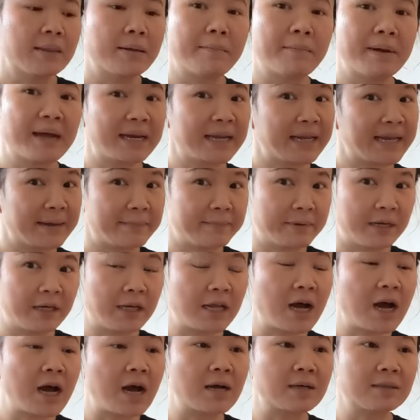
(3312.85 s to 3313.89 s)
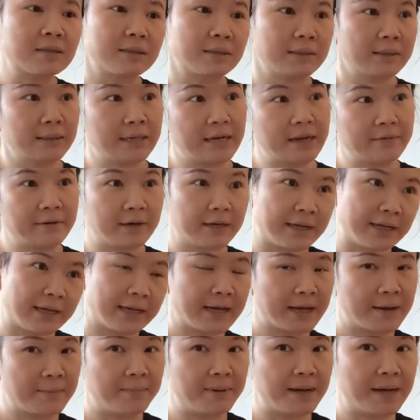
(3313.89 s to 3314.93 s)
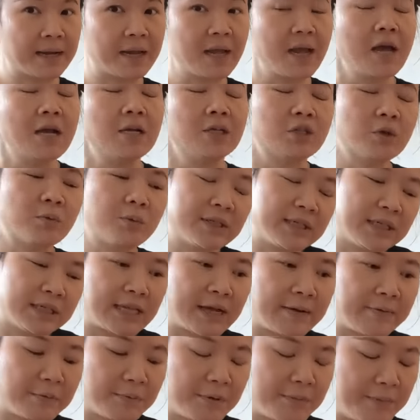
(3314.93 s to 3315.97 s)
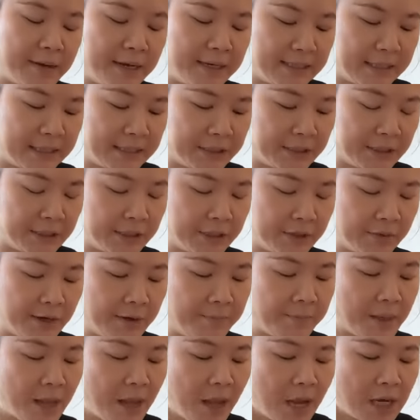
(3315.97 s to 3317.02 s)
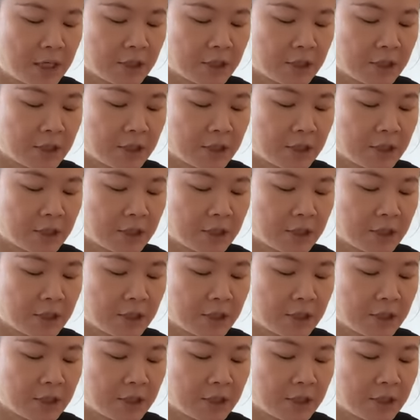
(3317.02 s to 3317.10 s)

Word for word: The money can be lost and never can come back. So we just have to be pay attention to it.